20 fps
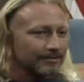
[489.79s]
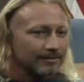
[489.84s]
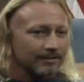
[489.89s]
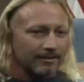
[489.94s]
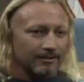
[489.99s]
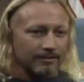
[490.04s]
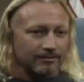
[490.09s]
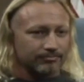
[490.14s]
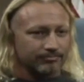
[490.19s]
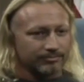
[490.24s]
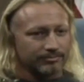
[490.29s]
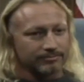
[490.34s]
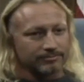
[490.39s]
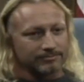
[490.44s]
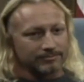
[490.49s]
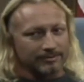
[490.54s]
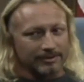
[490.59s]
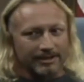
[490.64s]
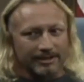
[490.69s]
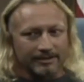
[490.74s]
Oh,
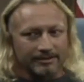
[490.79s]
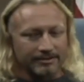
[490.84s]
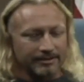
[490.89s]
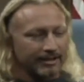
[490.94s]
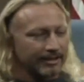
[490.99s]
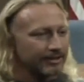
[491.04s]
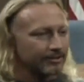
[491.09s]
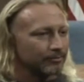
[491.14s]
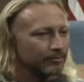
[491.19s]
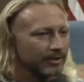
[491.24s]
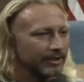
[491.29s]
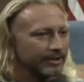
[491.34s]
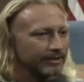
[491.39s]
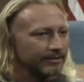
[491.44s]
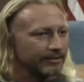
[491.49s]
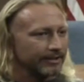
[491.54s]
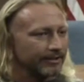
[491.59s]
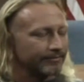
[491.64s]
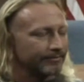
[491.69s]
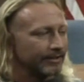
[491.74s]
we can say a really
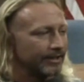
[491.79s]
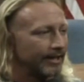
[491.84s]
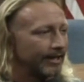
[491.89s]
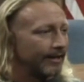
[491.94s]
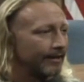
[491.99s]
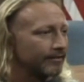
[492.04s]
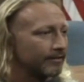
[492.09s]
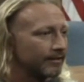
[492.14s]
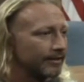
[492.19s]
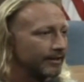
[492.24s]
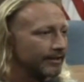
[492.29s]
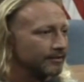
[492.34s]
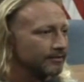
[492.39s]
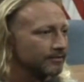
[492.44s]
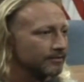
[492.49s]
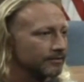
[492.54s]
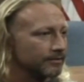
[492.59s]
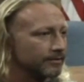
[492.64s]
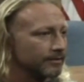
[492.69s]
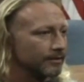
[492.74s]
gifted athlete,
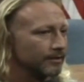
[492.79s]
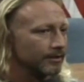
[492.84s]
and